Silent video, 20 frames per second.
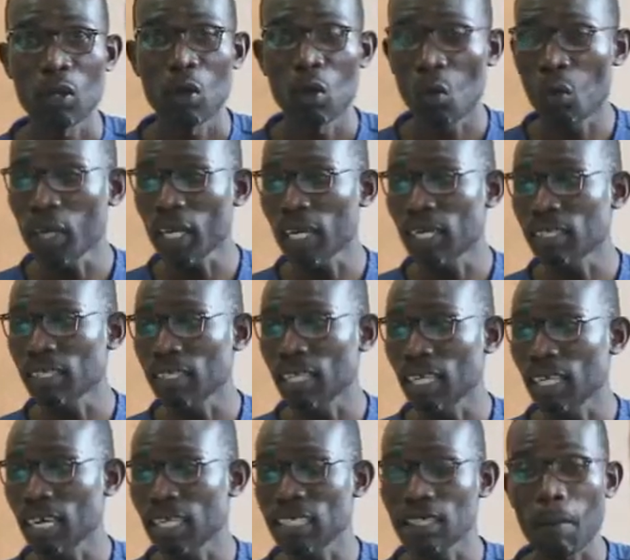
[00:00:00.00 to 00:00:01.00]
We can say
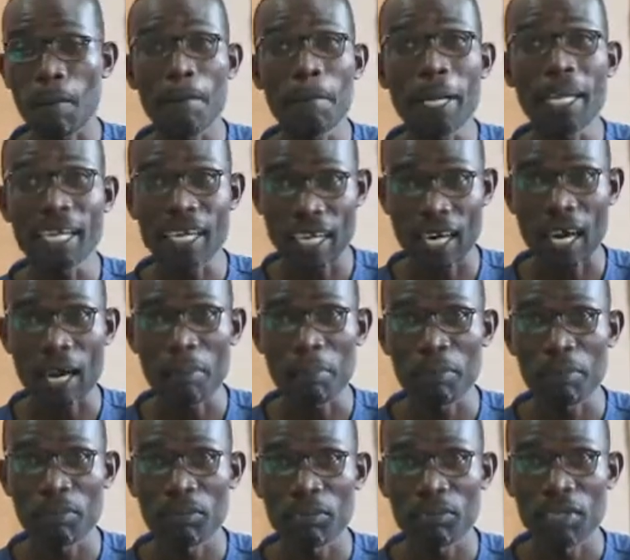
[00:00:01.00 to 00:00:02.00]
that my
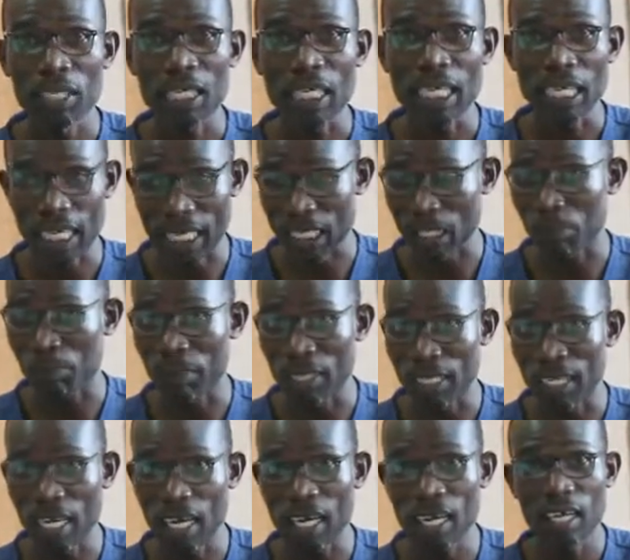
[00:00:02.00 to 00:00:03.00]
cup is
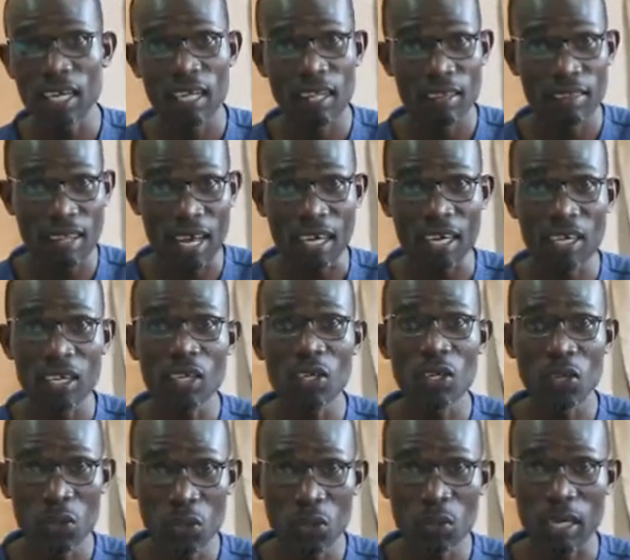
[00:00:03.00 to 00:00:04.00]
bigger than
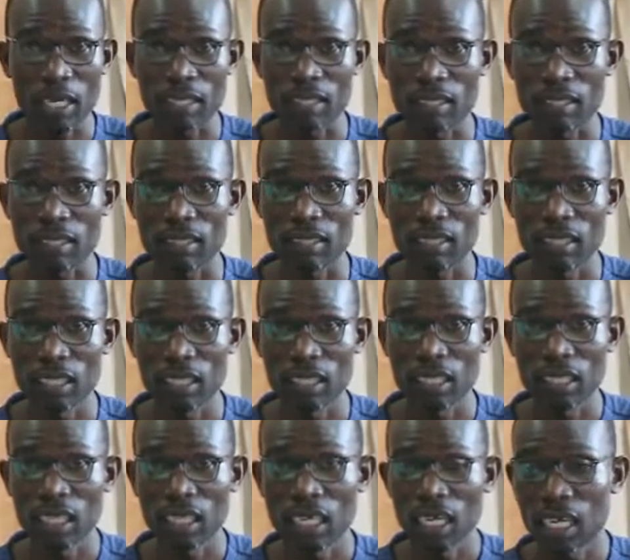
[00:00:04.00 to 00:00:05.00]
yours.